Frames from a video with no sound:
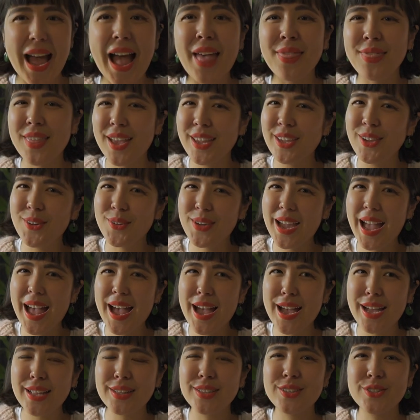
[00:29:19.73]
and that you
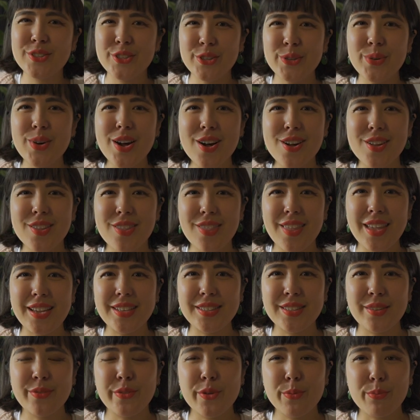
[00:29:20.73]
can do hard
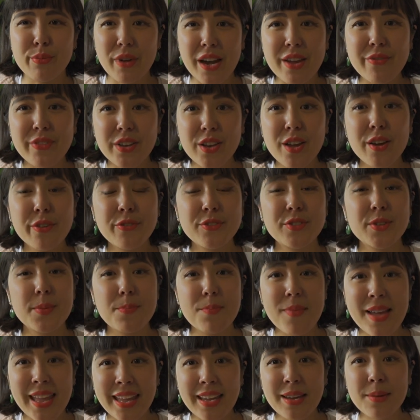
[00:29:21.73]
things if you're brave enough to
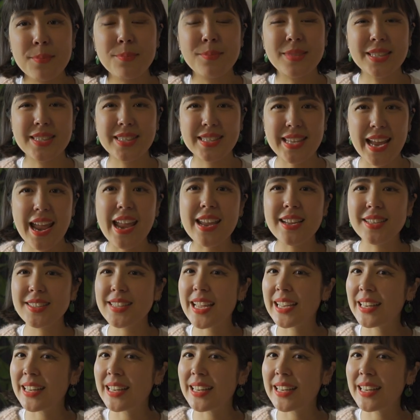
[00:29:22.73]
make mistakes.